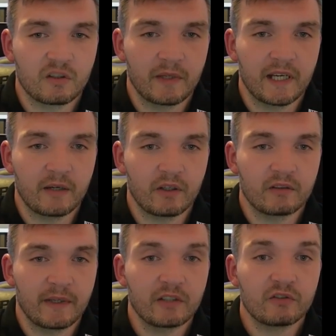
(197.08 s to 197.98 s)
to be able
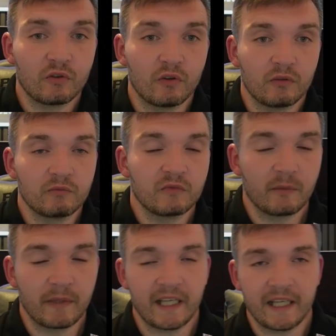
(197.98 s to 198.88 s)
to make sure
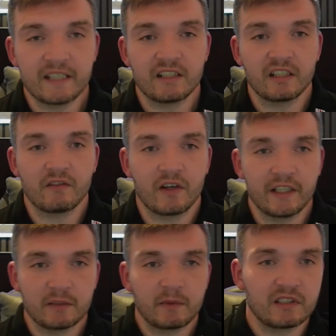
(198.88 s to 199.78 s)
and make it easier to
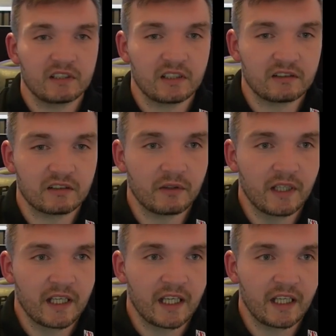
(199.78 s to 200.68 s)
find these businesses. So
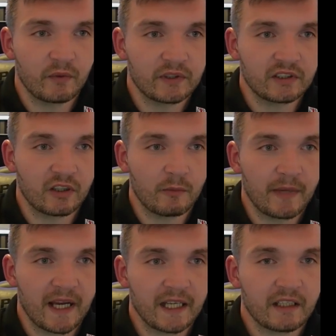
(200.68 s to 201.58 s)
if we was to go
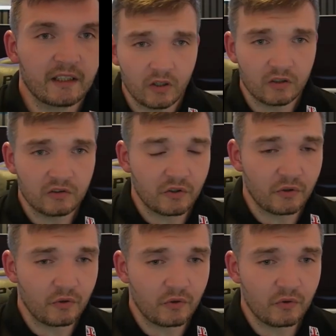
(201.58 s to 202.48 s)
back
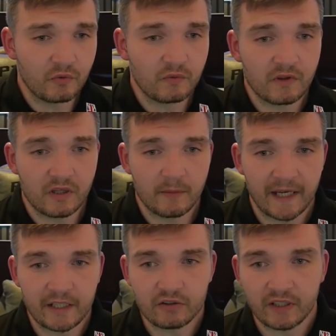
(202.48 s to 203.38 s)
onto the
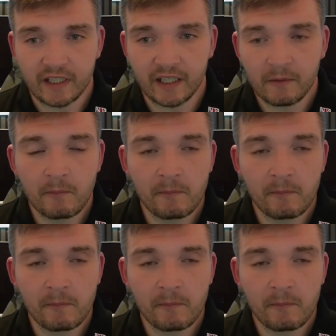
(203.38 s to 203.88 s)
page on here,